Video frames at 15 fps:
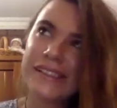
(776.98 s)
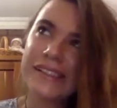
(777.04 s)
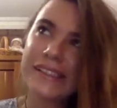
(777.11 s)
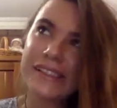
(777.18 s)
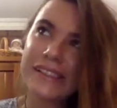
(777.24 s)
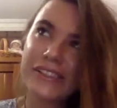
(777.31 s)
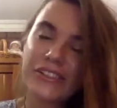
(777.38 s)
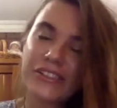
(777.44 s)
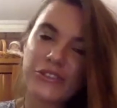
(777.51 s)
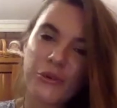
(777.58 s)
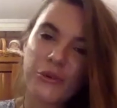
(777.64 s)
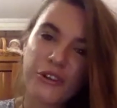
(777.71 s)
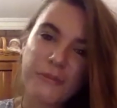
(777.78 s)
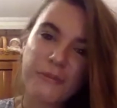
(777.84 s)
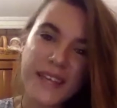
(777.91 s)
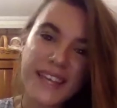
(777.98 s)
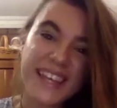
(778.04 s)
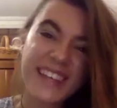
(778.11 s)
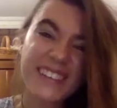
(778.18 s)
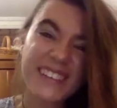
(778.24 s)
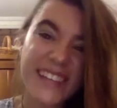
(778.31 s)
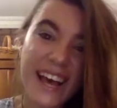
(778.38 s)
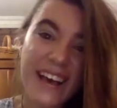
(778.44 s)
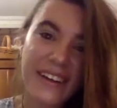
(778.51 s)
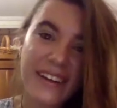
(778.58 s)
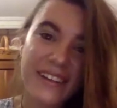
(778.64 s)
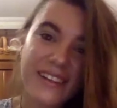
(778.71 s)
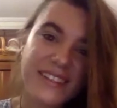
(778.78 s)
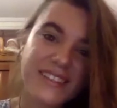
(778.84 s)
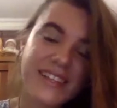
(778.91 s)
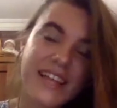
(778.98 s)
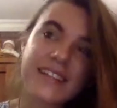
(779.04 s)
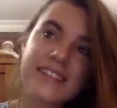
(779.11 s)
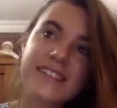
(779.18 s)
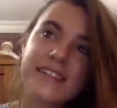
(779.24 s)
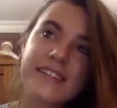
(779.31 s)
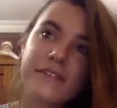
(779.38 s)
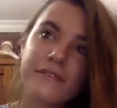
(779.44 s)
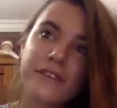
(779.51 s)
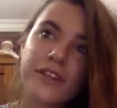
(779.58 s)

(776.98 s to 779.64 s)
sort of be killed out in the sense of,